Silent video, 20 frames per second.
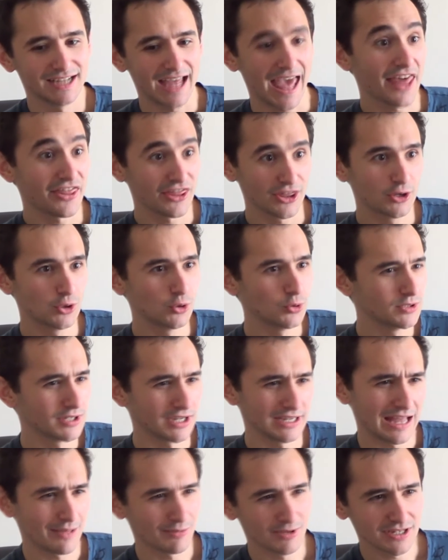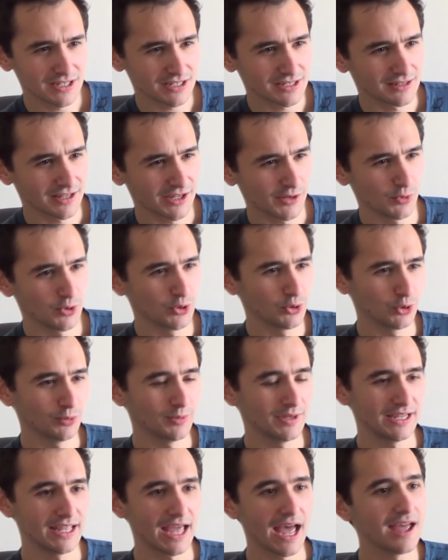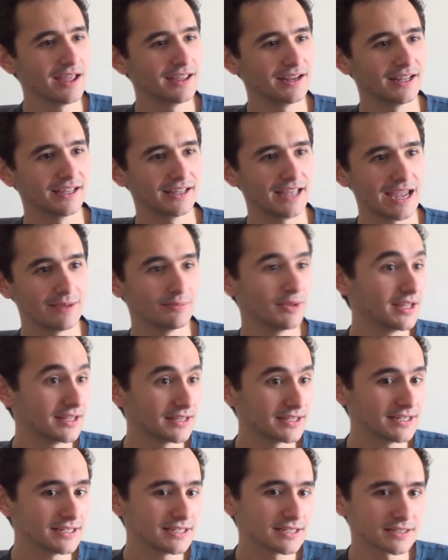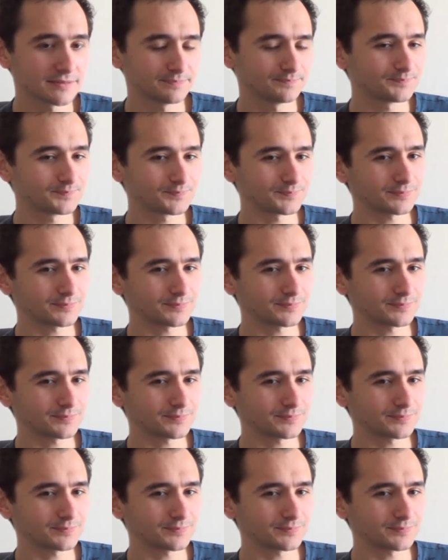ethical dilemmas that you wouldn't normally get in a game like this.